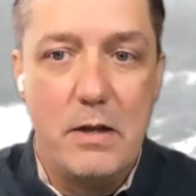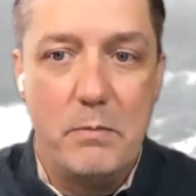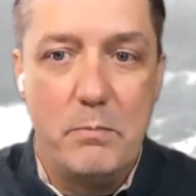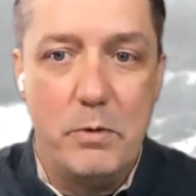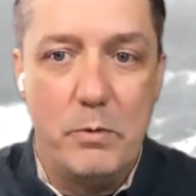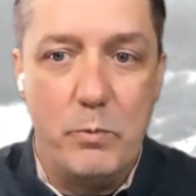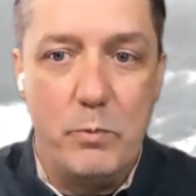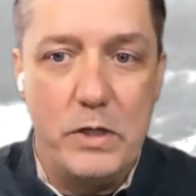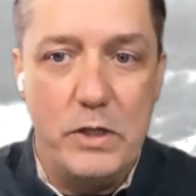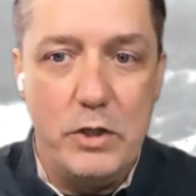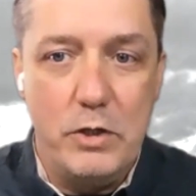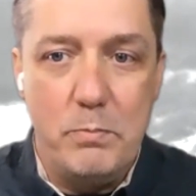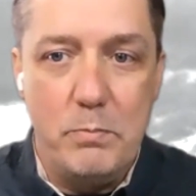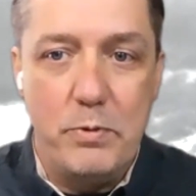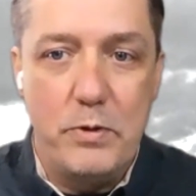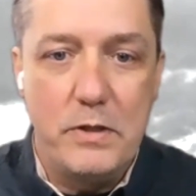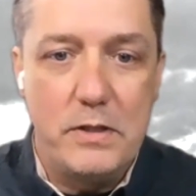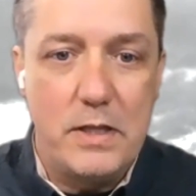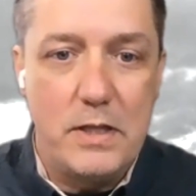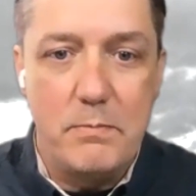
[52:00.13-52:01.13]
But when you
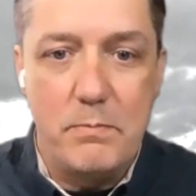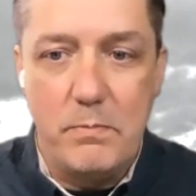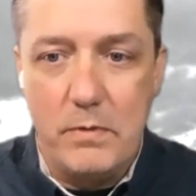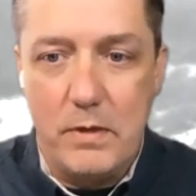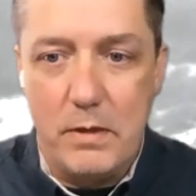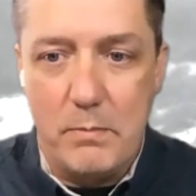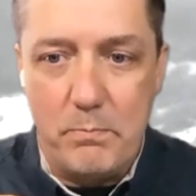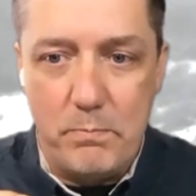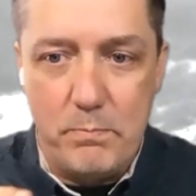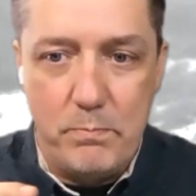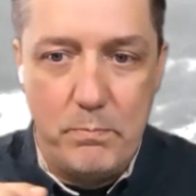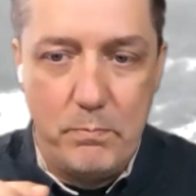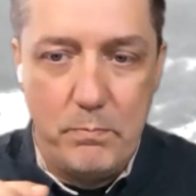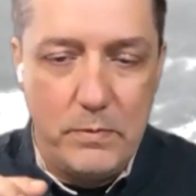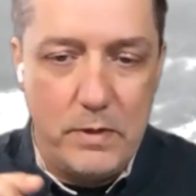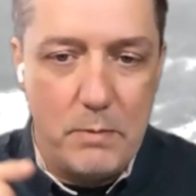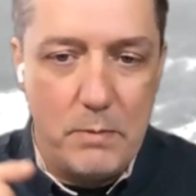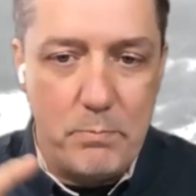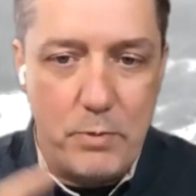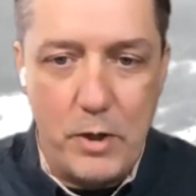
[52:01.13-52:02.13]
put the
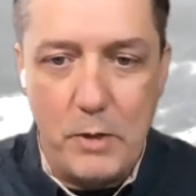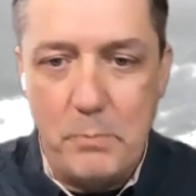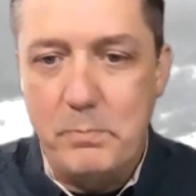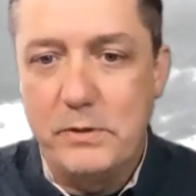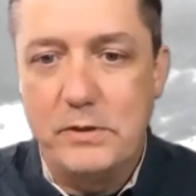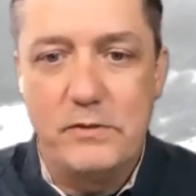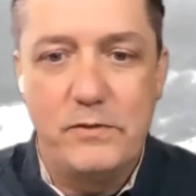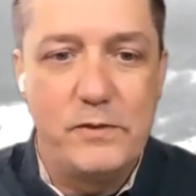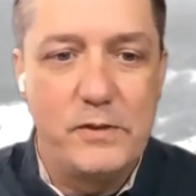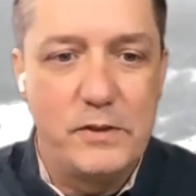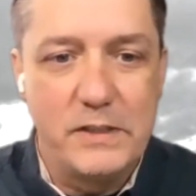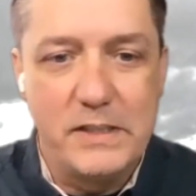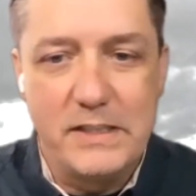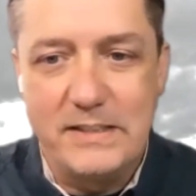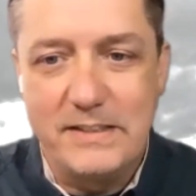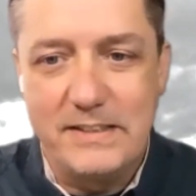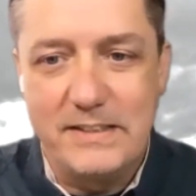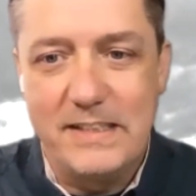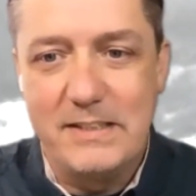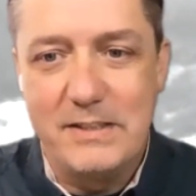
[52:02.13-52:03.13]

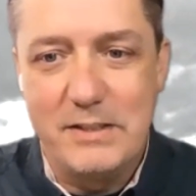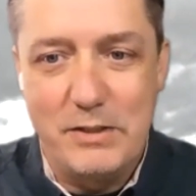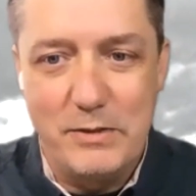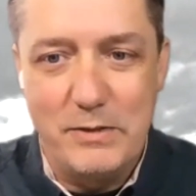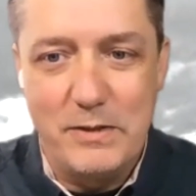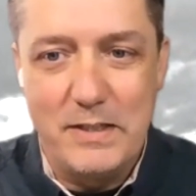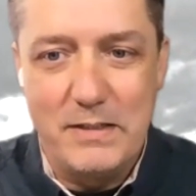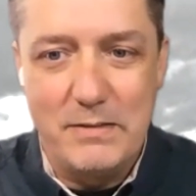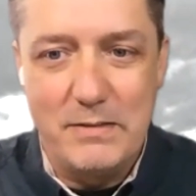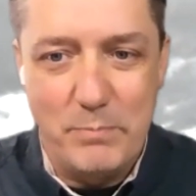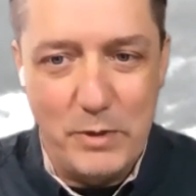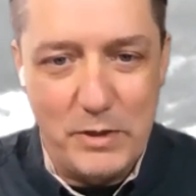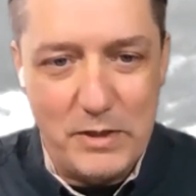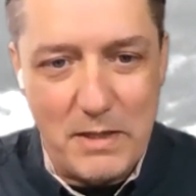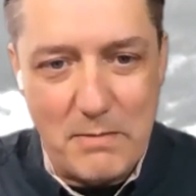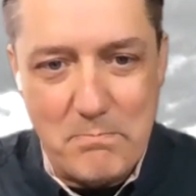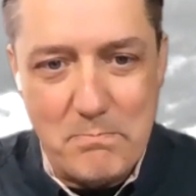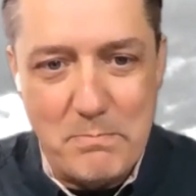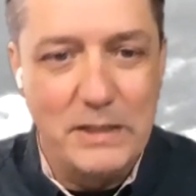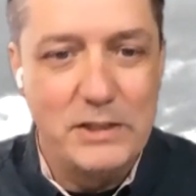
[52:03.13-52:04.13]
purposefulness into it, put
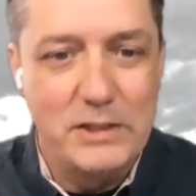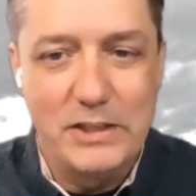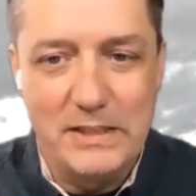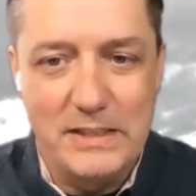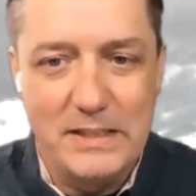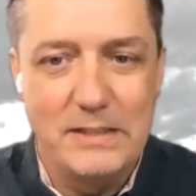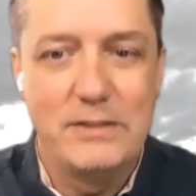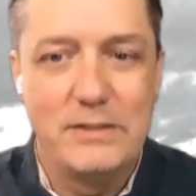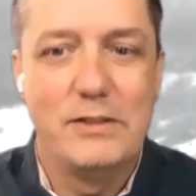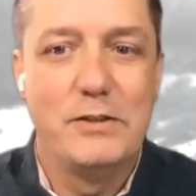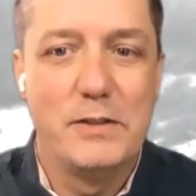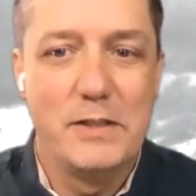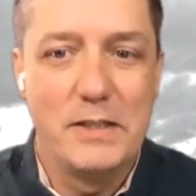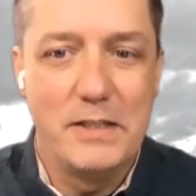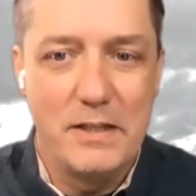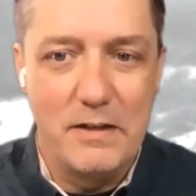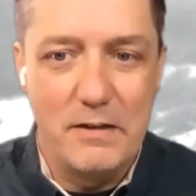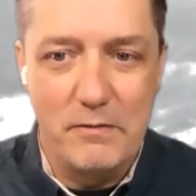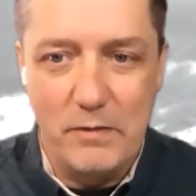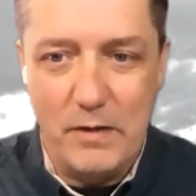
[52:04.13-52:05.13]
the mission into it
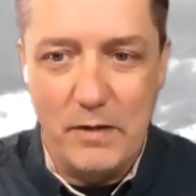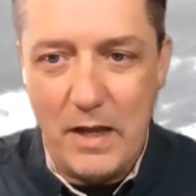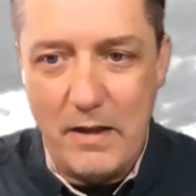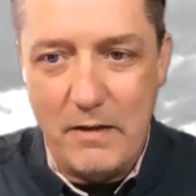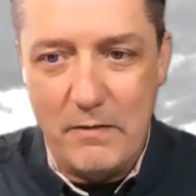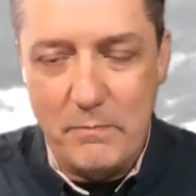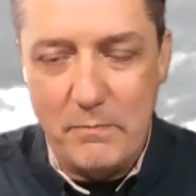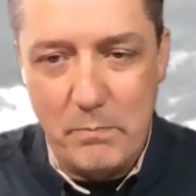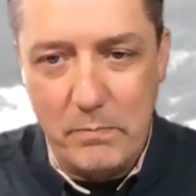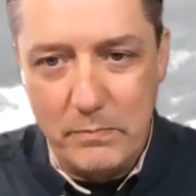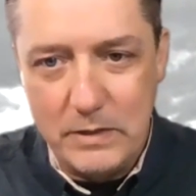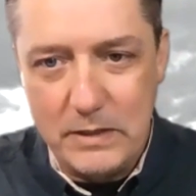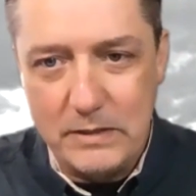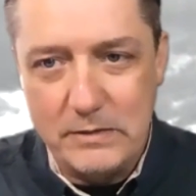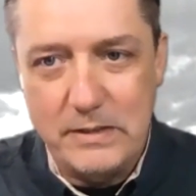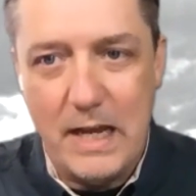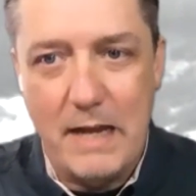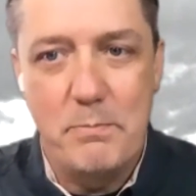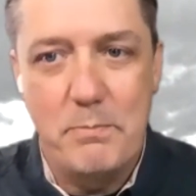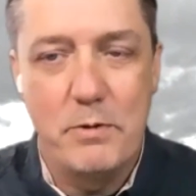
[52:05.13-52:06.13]
of
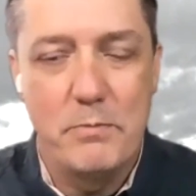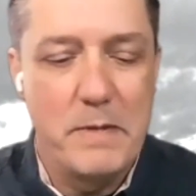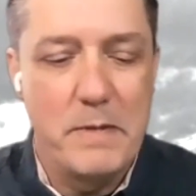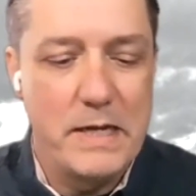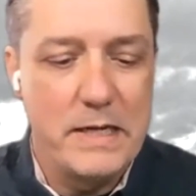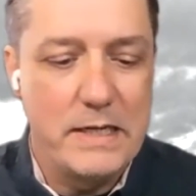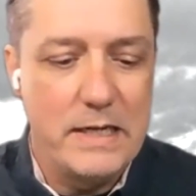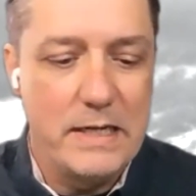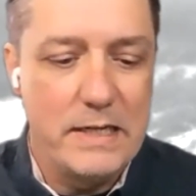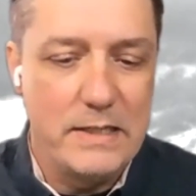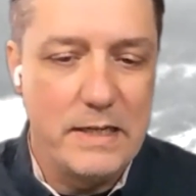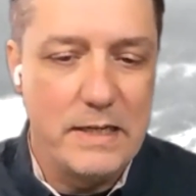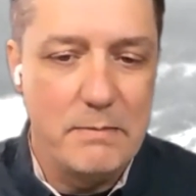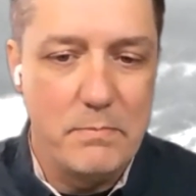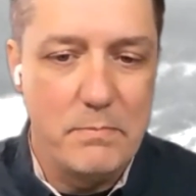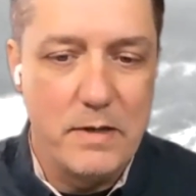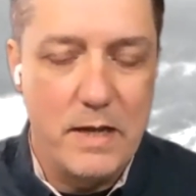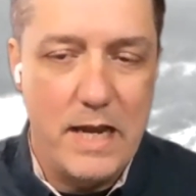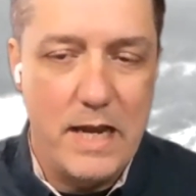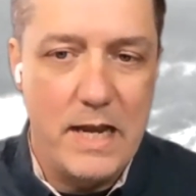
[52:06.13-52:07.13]
disciple making
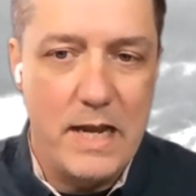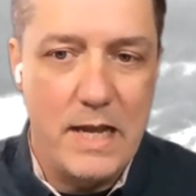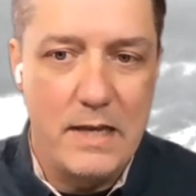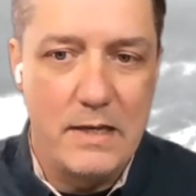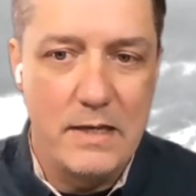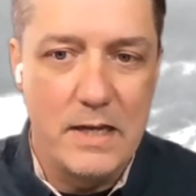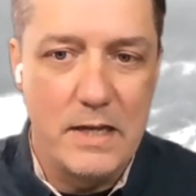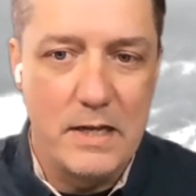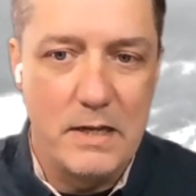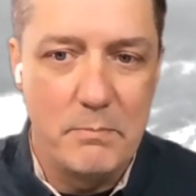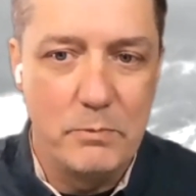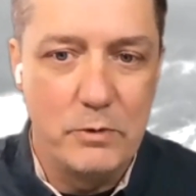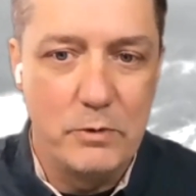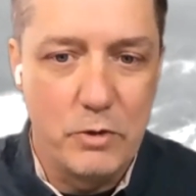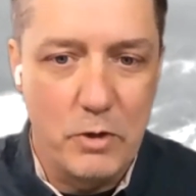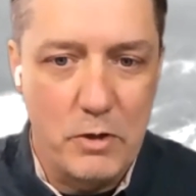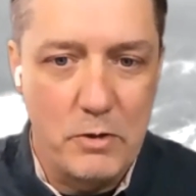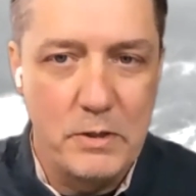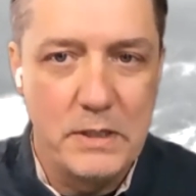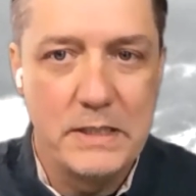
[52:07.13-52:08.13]
and
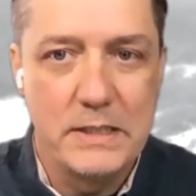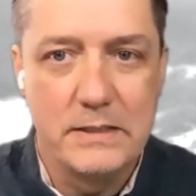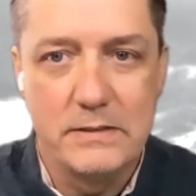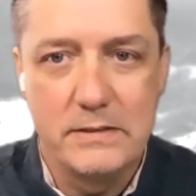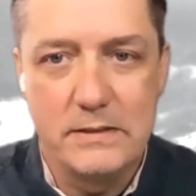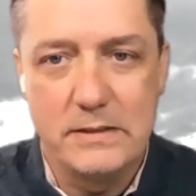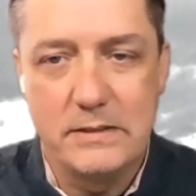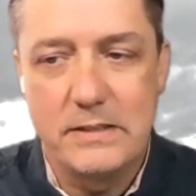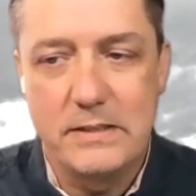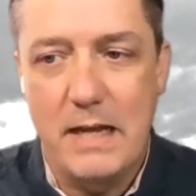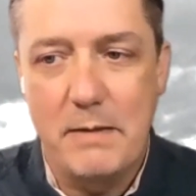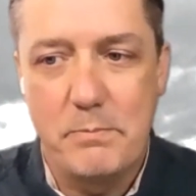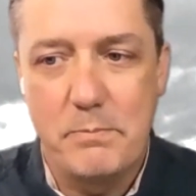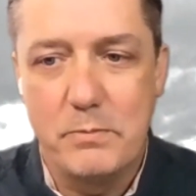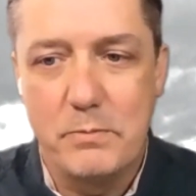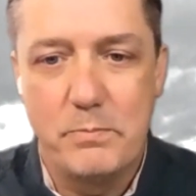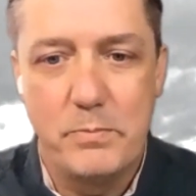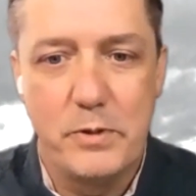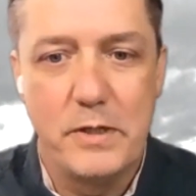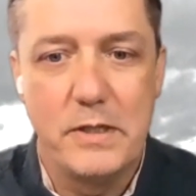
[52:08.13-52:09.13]
growing as
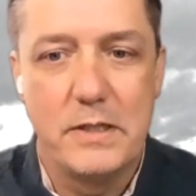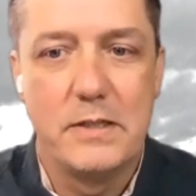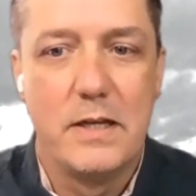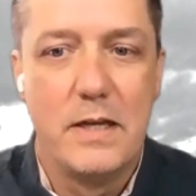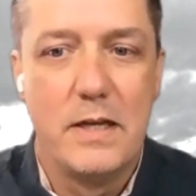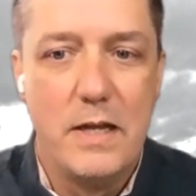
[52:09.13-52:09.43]
disciple, put